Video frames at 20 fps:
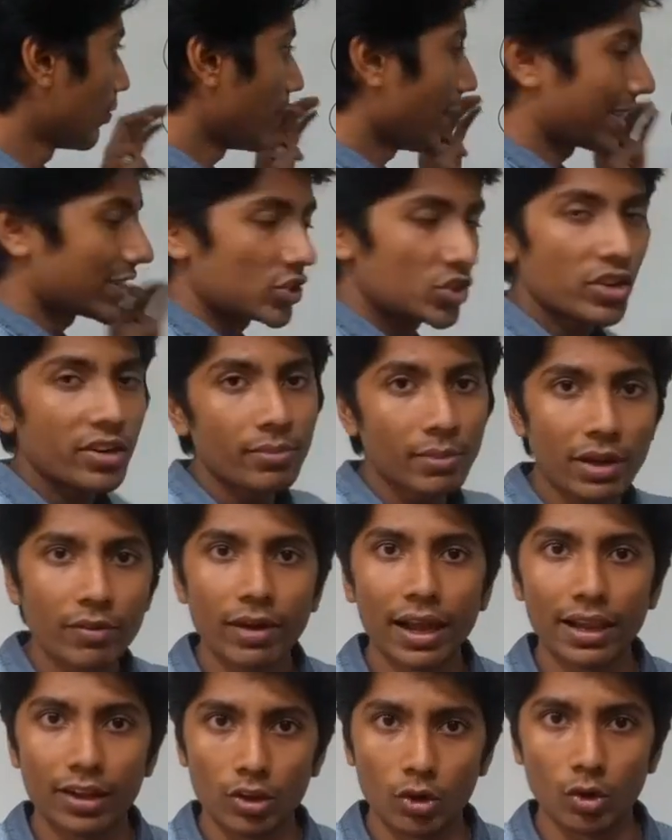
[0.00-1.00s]
extremely
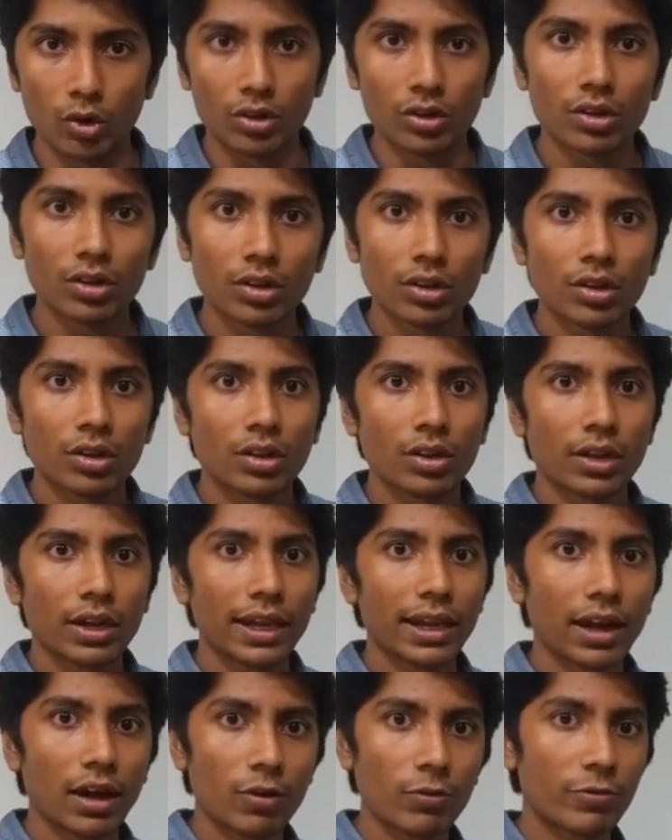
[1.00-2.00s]
well known
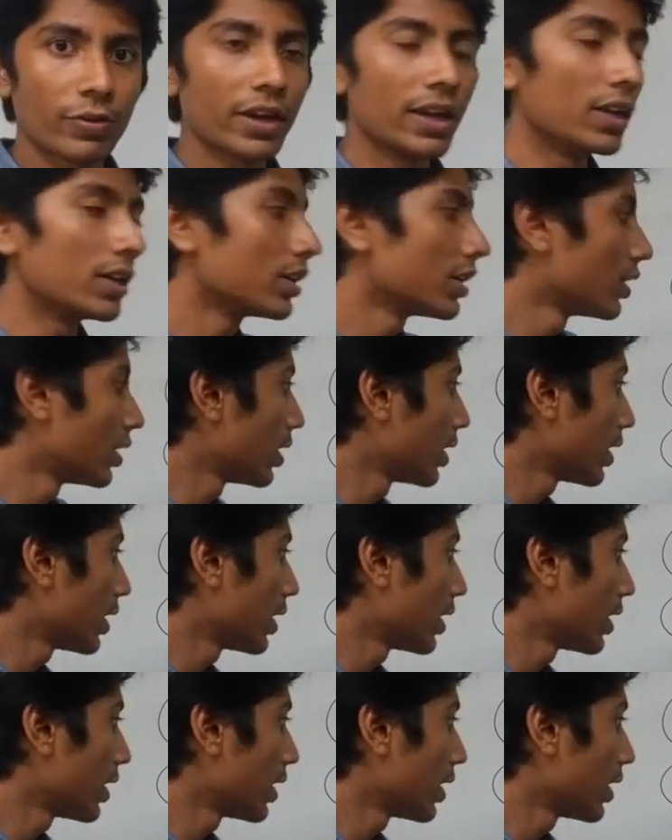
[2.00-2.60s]
in our field.